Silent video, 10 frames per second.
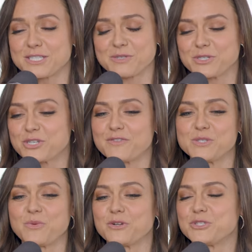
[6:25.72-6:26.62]
customer
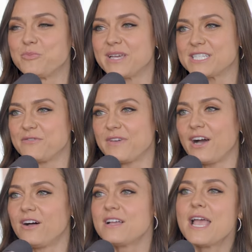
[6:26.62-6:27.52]
service when they're too big to
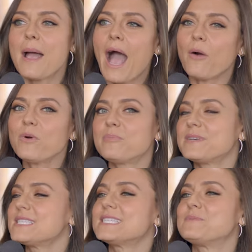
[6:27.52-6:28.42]
fail. How would
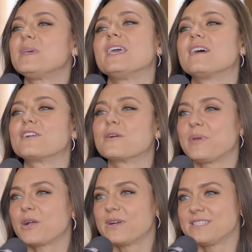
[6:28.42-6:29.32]
business be under a
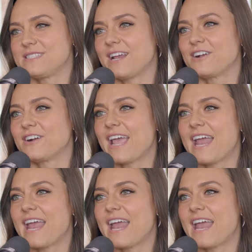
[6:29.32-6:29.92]
Bitcoin standard